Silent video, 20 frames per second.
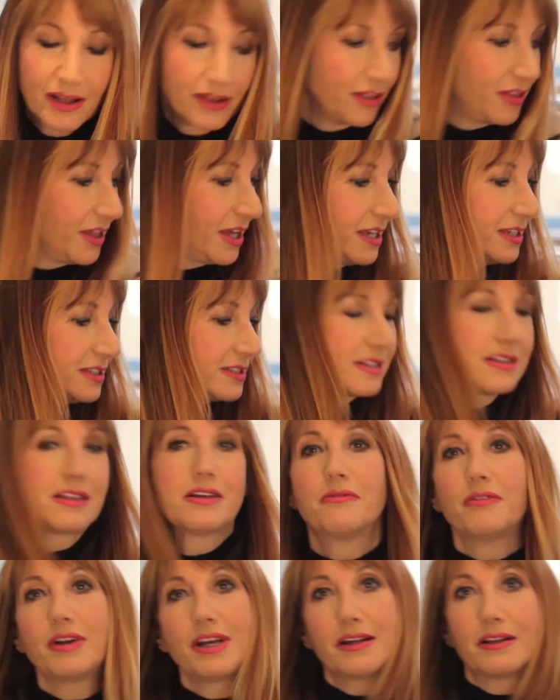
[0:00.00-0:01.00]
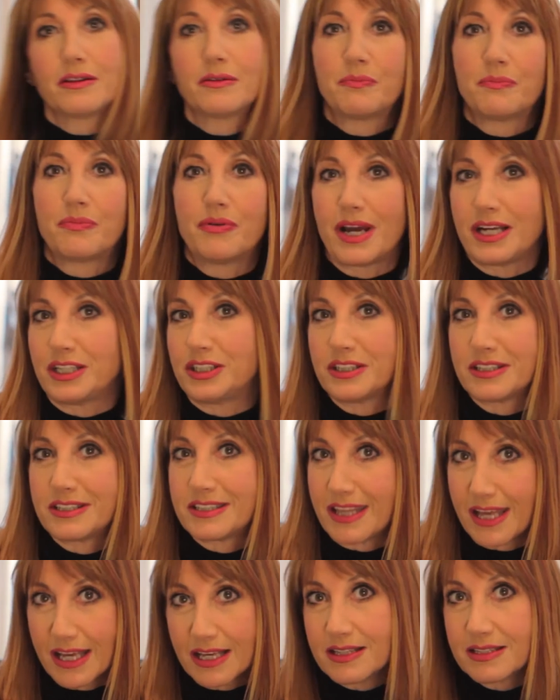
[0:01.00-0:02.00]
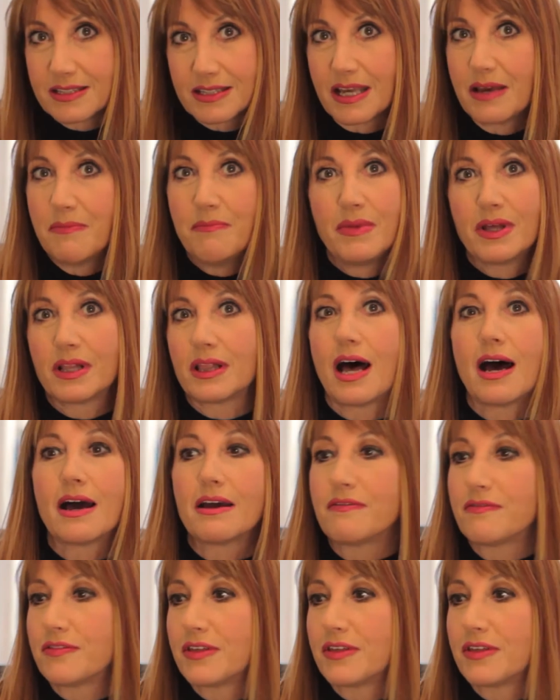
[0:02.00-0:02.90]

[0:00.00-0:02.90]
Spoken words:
These are the real precious things in my life,